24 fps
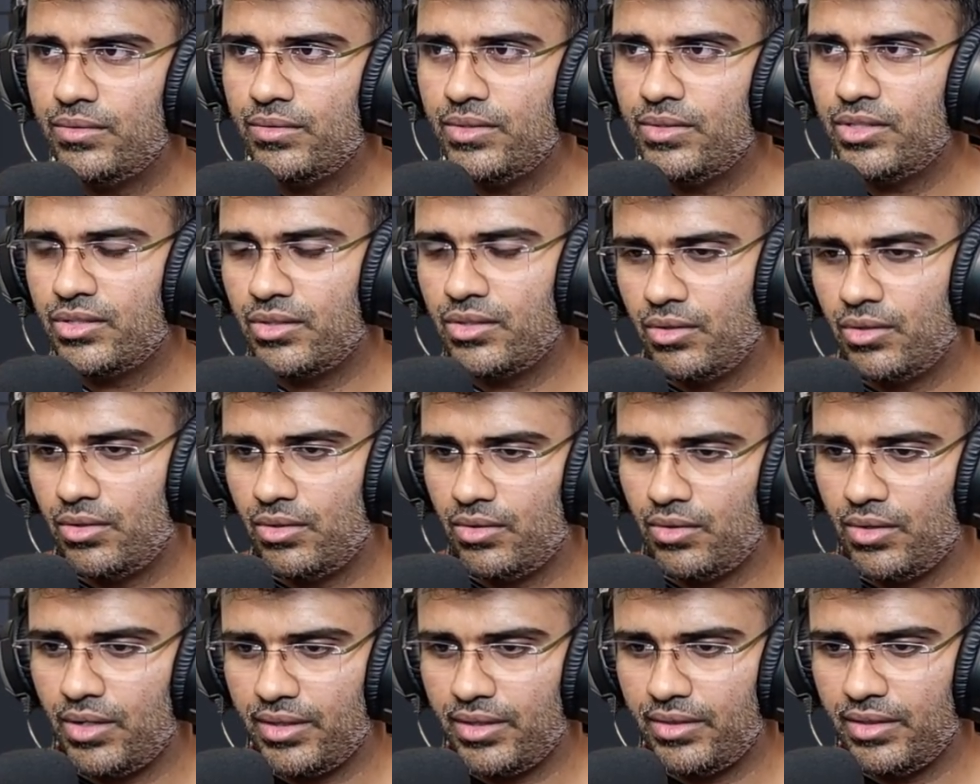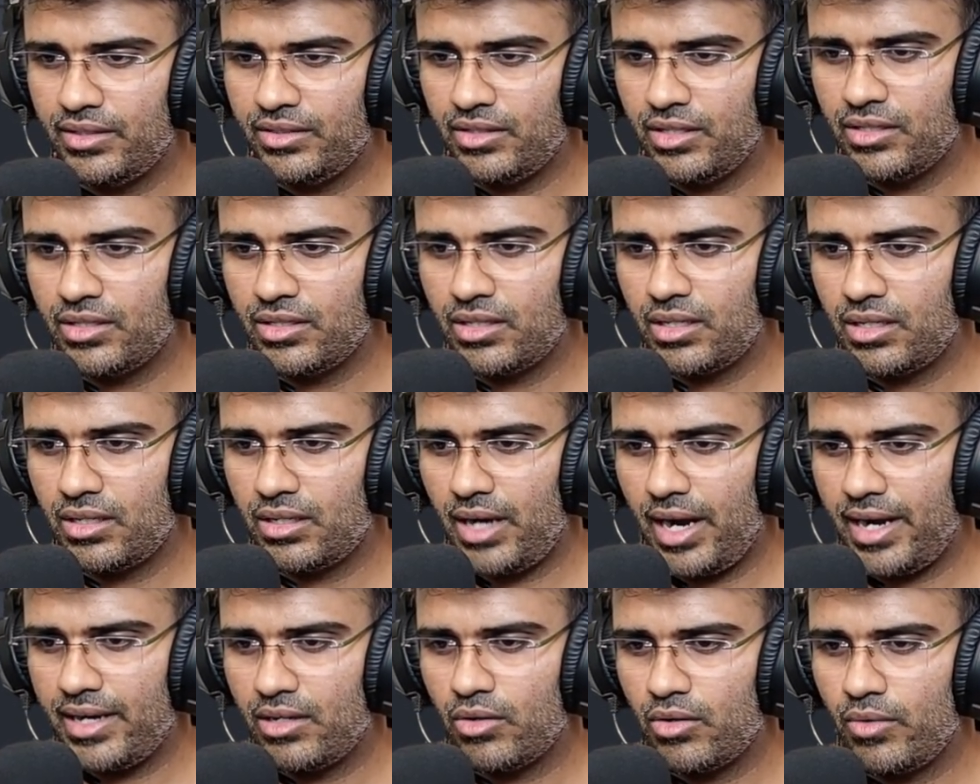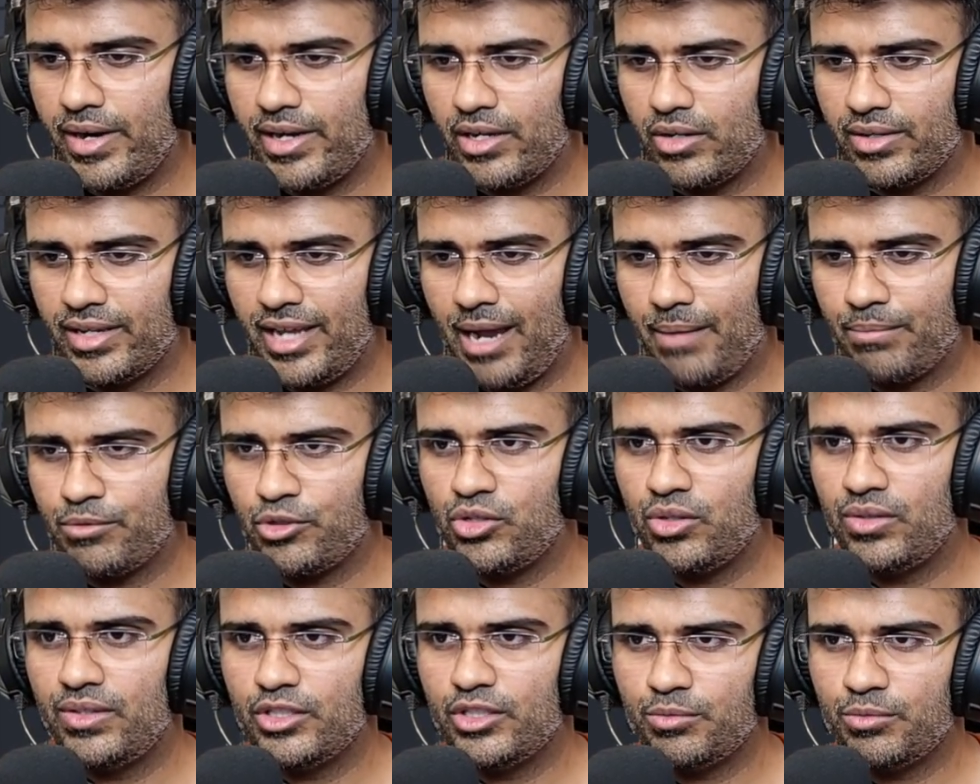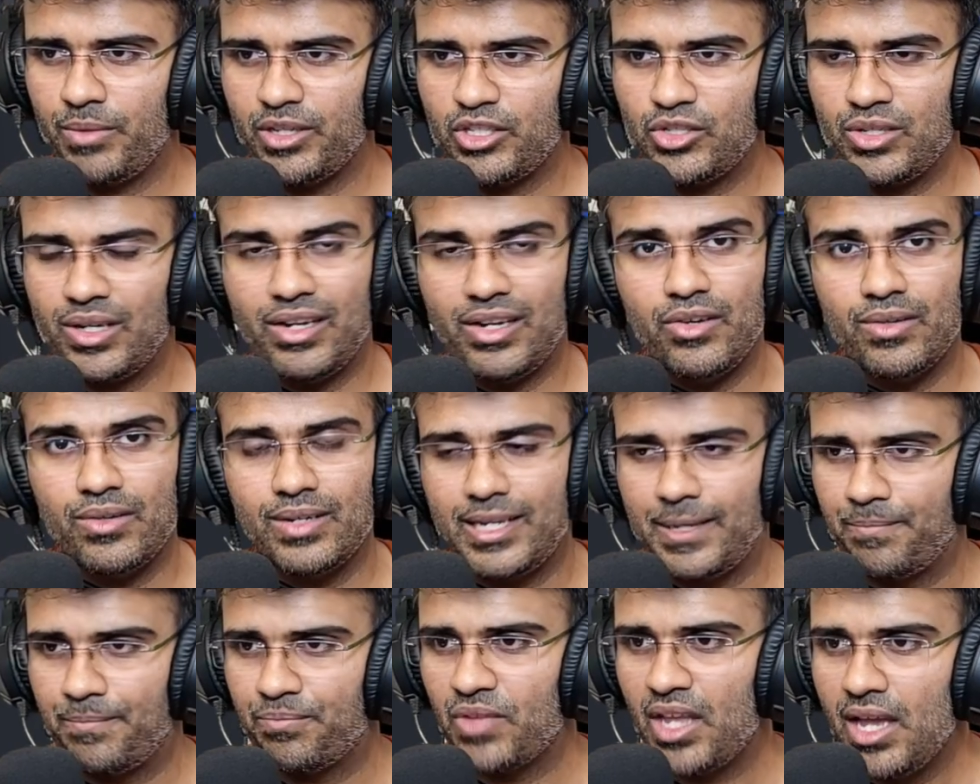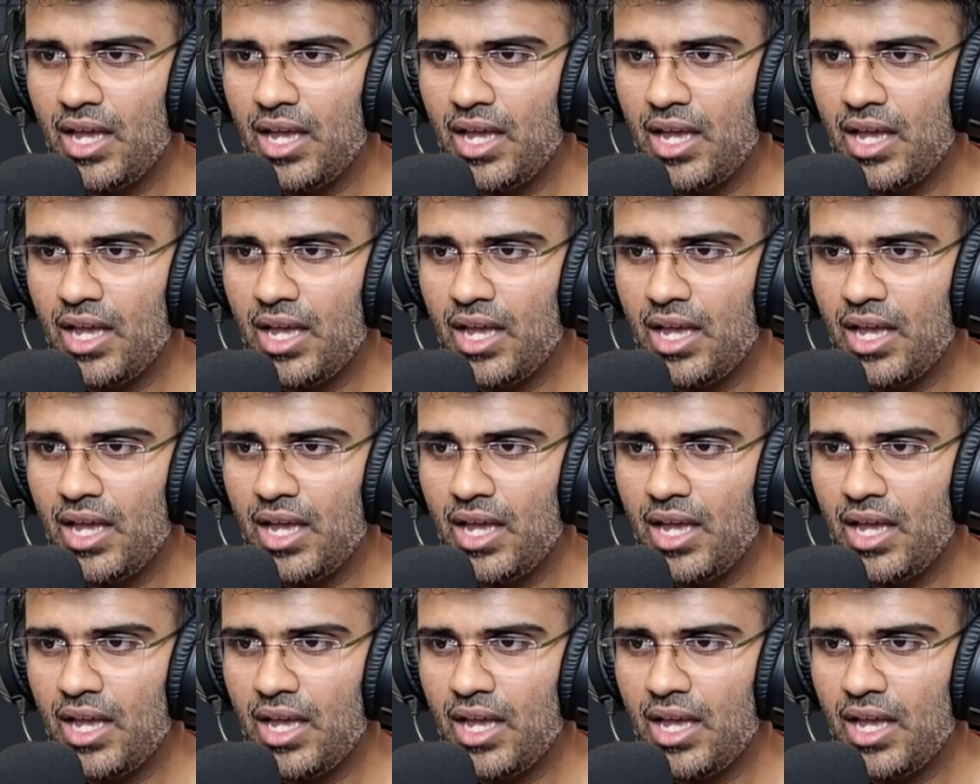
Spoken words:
So this is kind of going to capture this much clearly.